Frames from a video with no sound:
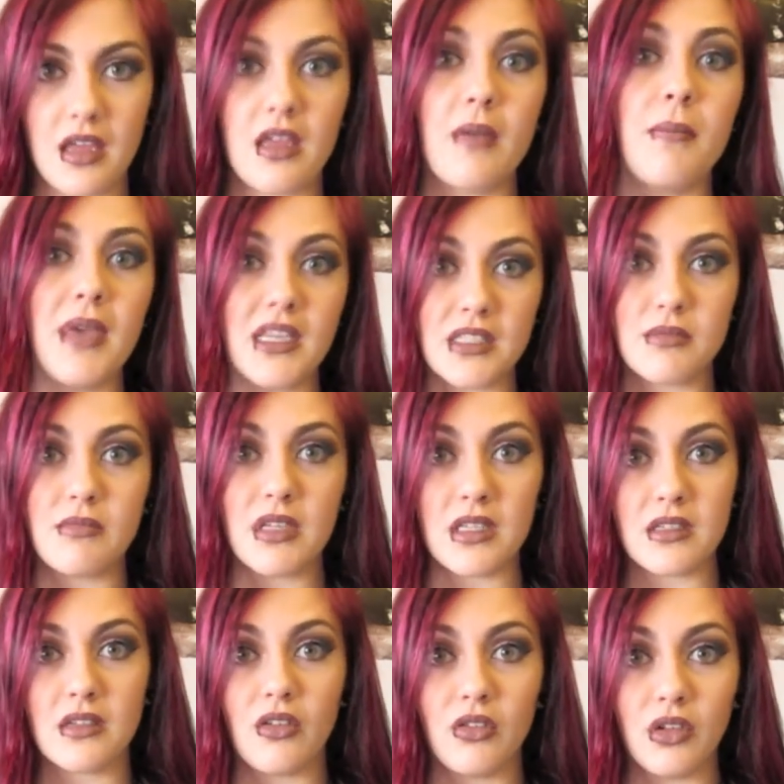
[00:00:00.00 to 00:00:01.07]
It makes
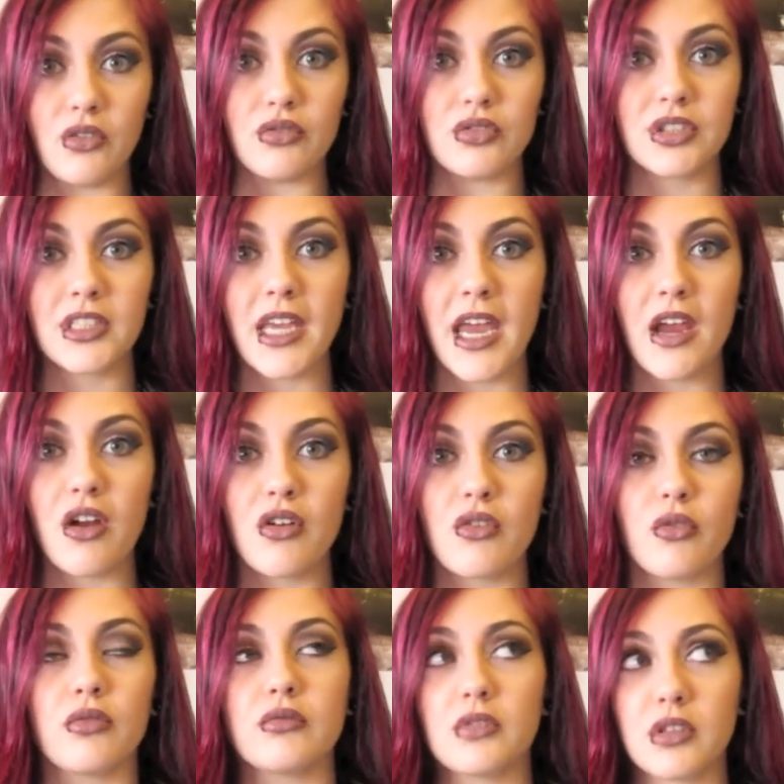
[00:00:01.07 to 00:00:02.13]
me a little scared
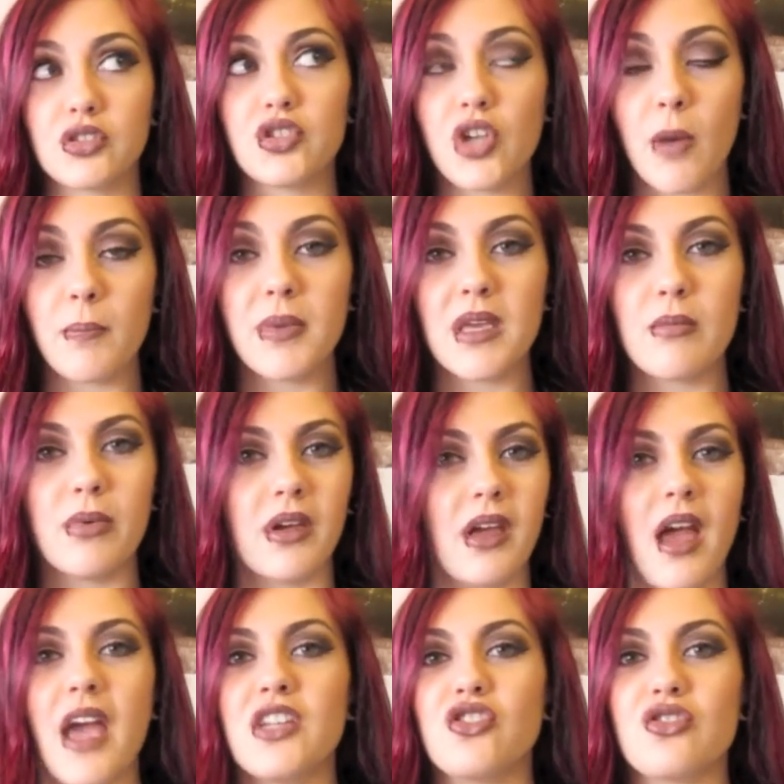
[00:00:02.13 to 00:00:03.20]
or jumpy, but
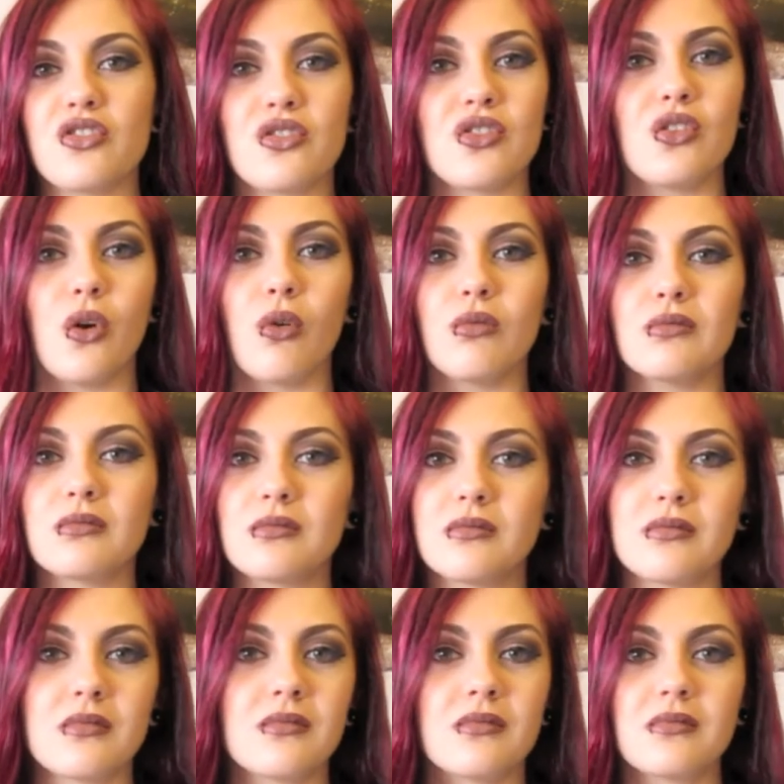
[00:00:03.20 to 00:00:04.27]
I just don't
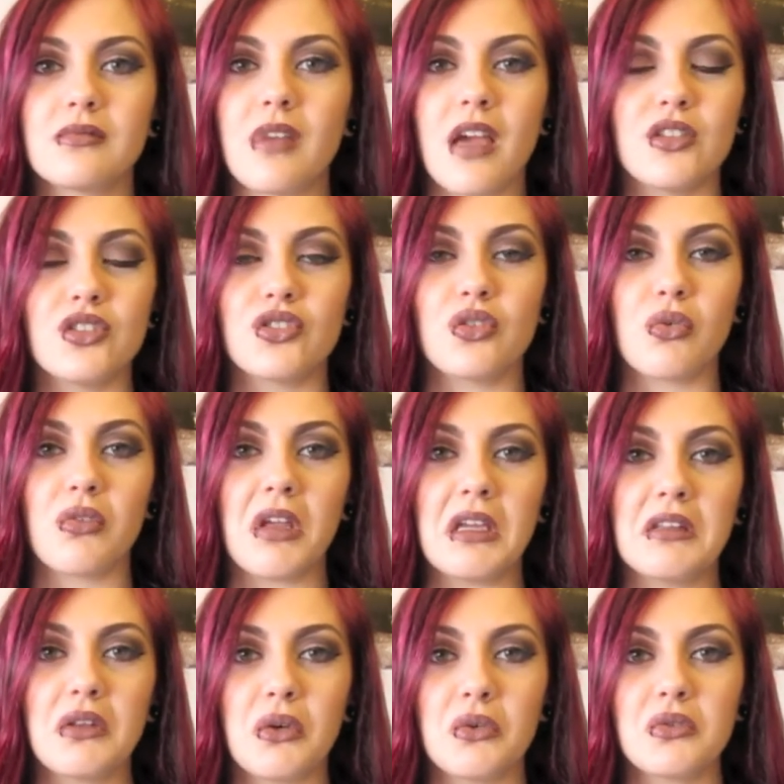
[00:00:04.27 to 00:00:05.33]

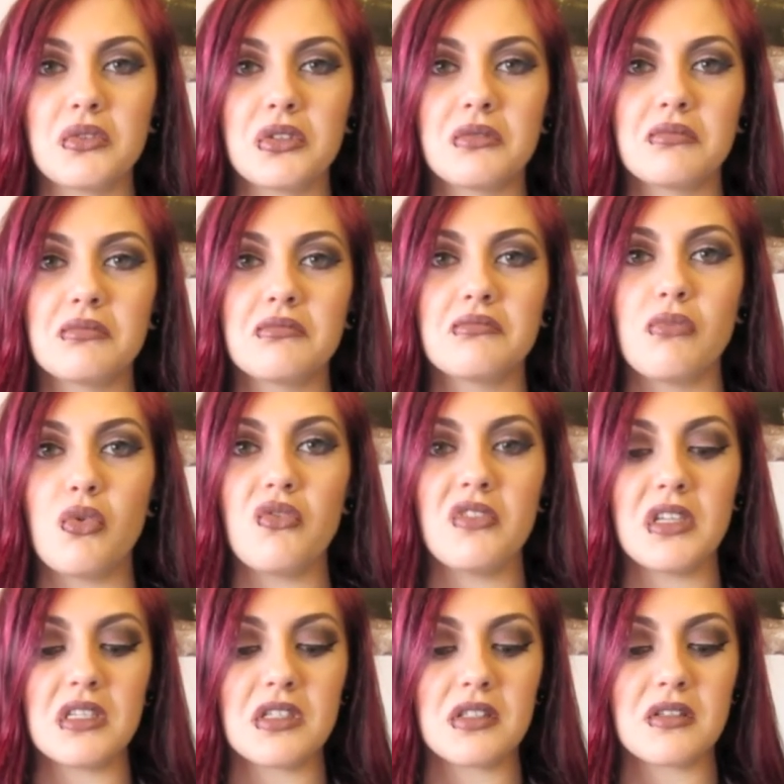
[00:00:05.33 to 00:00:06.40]
like those
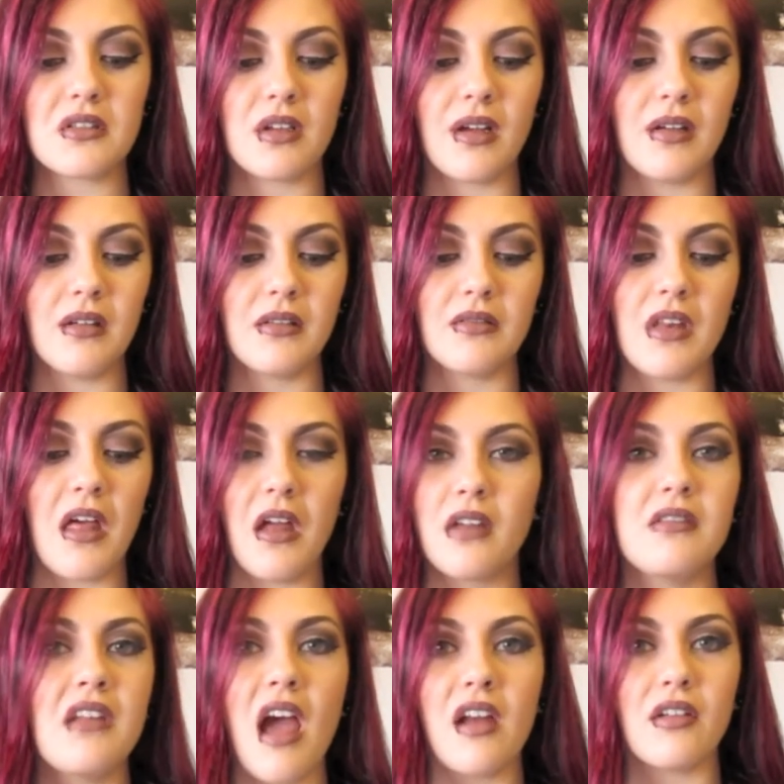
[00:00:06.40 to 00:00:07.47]
movies.
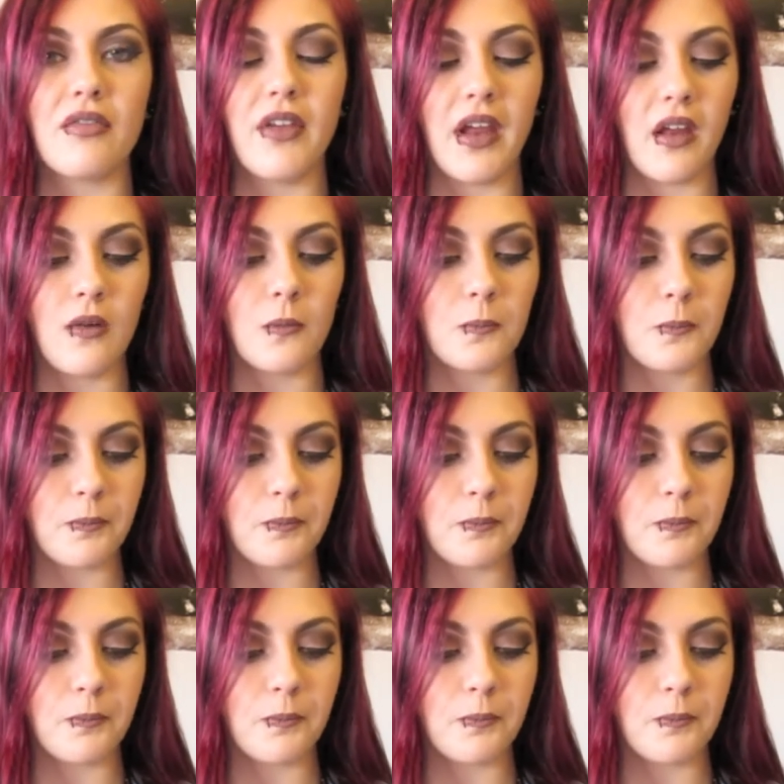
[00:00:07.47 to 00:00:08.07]
Not a fan.